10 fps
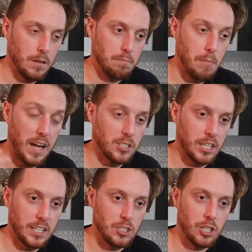magic
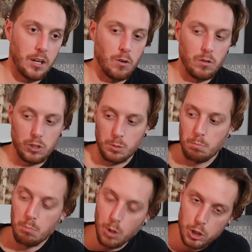in general, just
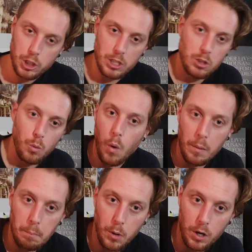mushed into one
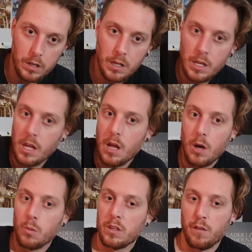book
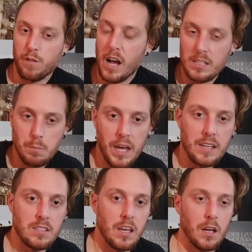with a fast
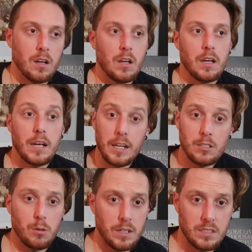pacing,
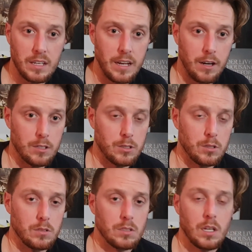interesting
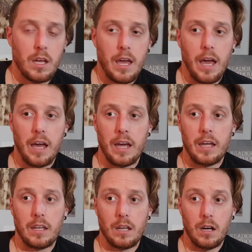characters,
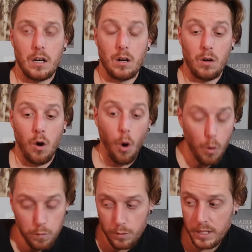and
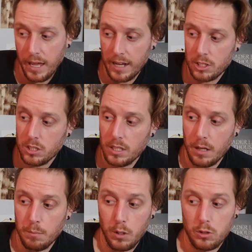hopefully actually a
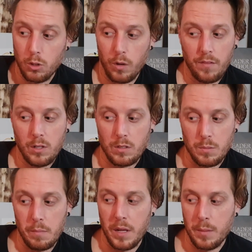book two, even though it's
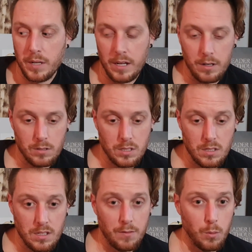been many, many years since
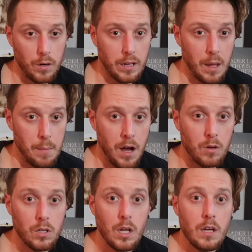Neverwhere came
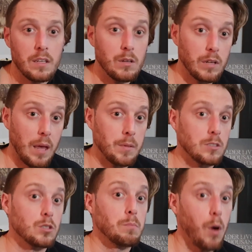out. Neil Gaiman
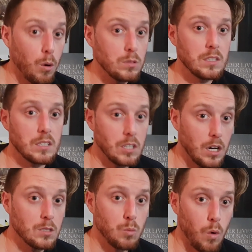supposedly
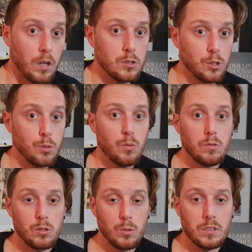does want to
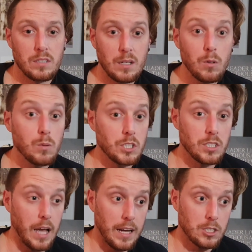do a sequel, which is
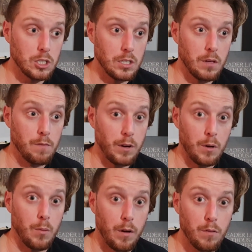actually very
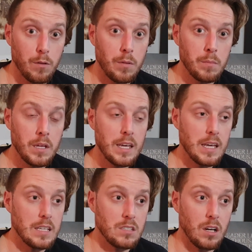rare for him.
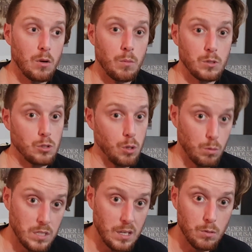He's done almost no
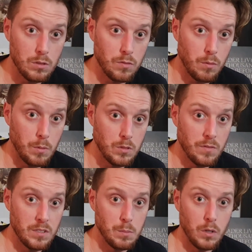sequels for most of
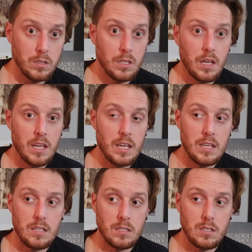his books.
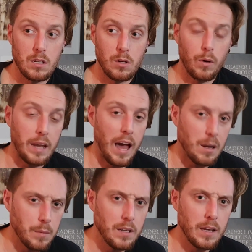He's quite
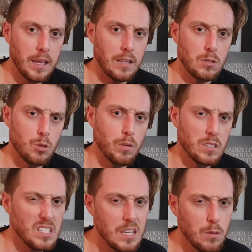adamant against doing
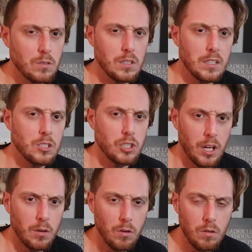sequels in
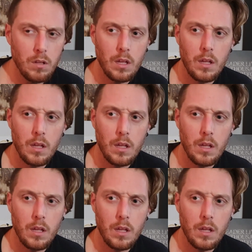general.